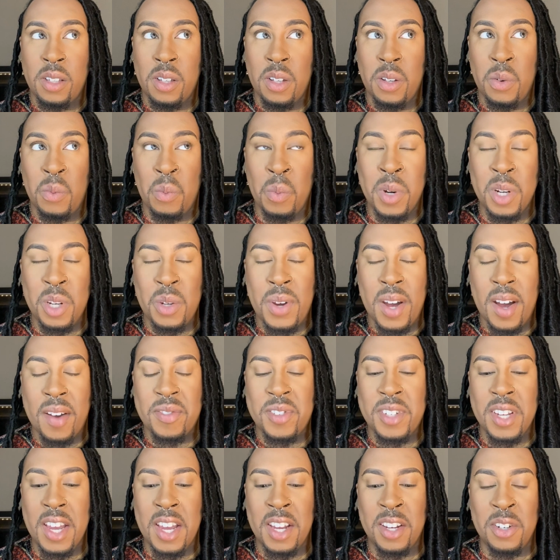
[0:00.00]
when you have
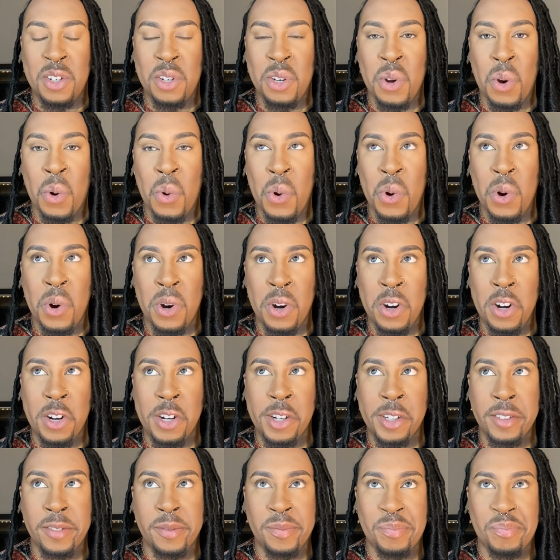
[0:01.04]
to
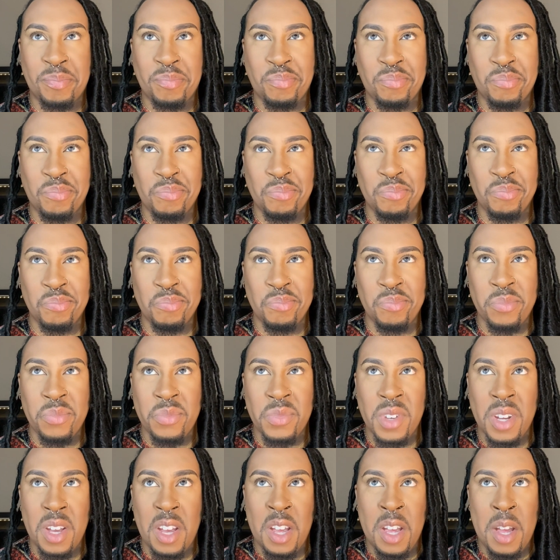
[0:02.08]
ignore
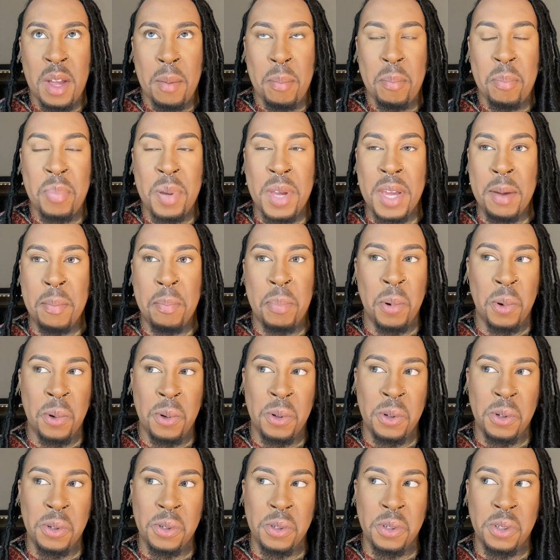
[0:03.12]

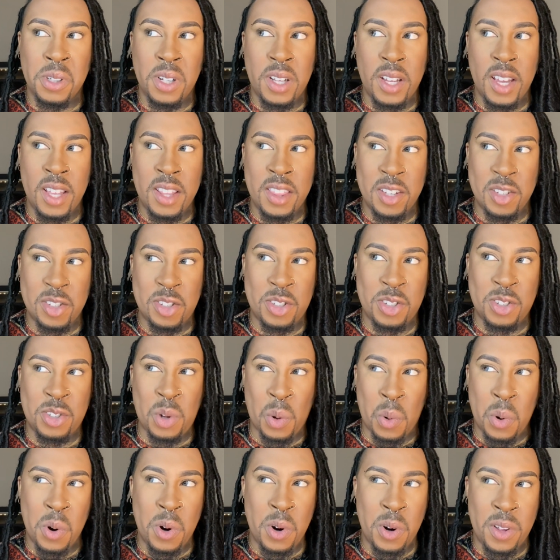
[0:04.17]
people in the
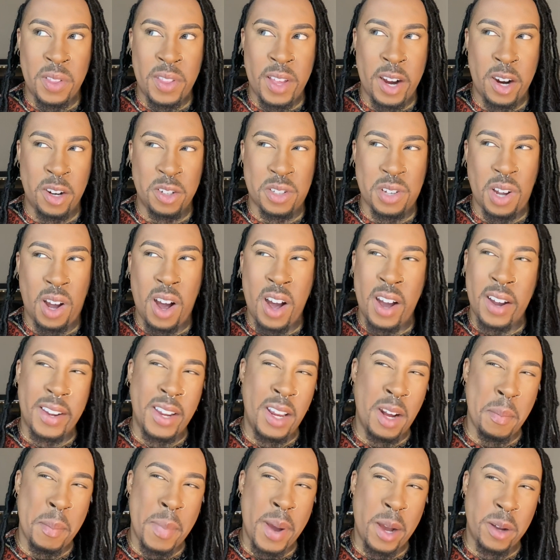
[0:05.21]
store that are
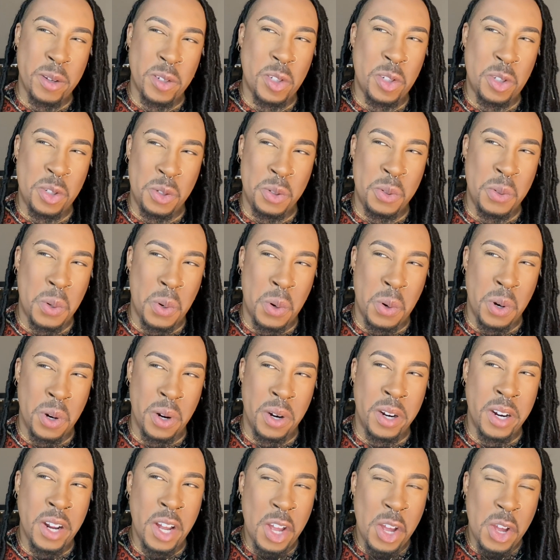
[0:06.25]
talking about you,
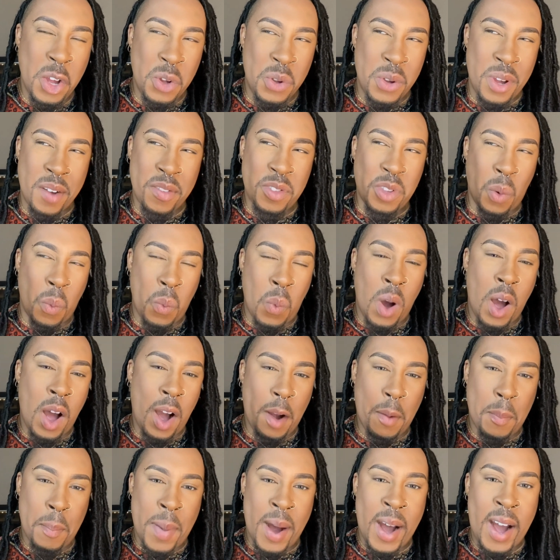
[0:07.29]
or you have to
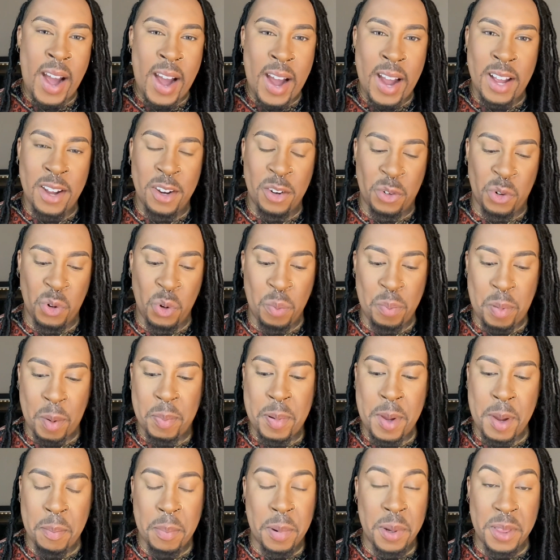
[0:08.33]
walk by a group of
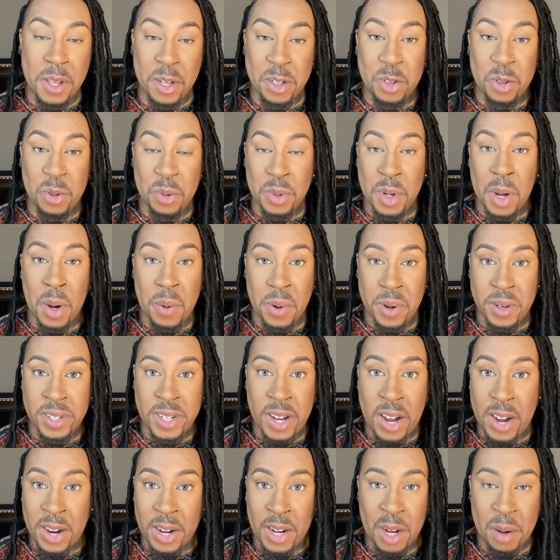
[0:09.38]
people that you know are
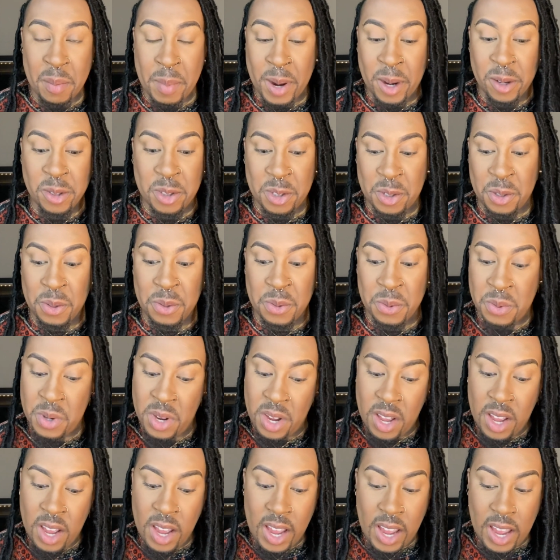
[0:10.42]
talking about you,
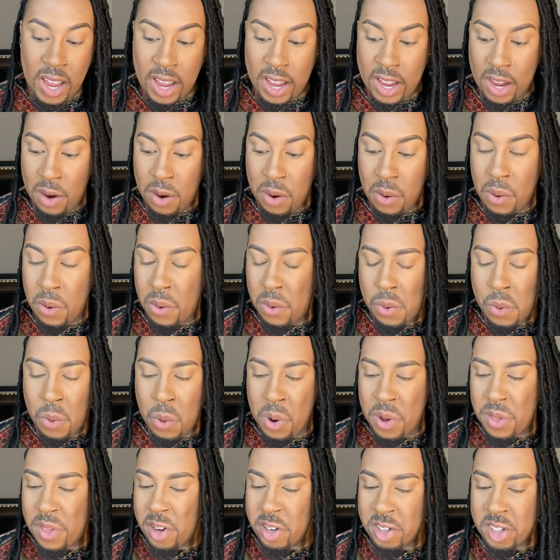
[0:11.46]

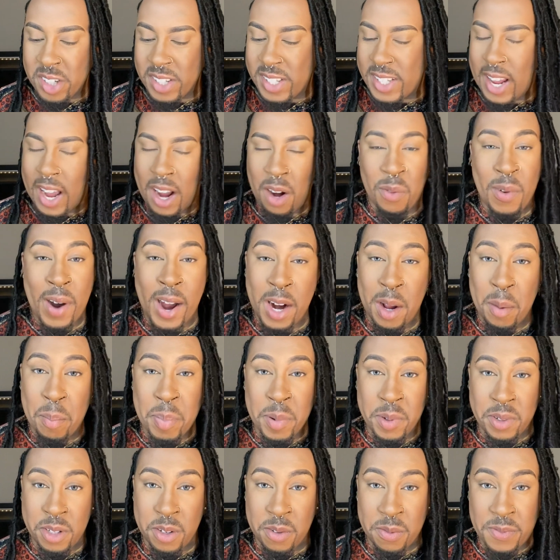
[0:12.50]
or they're just like right up
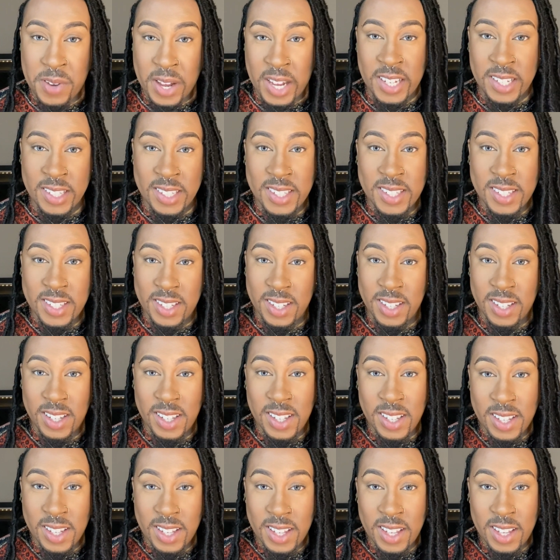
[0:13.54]
in your face.
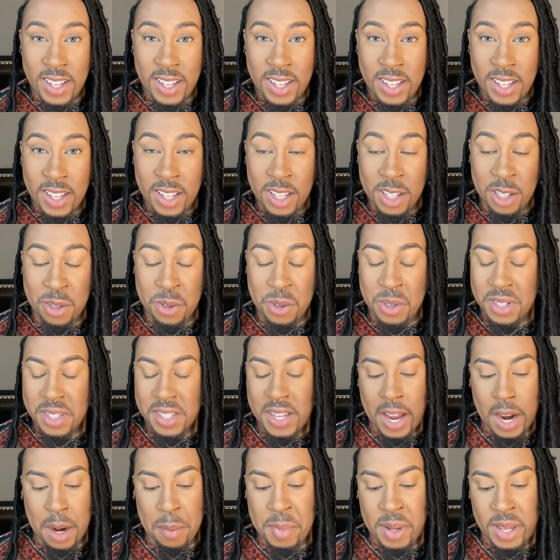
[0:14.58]
You just got to be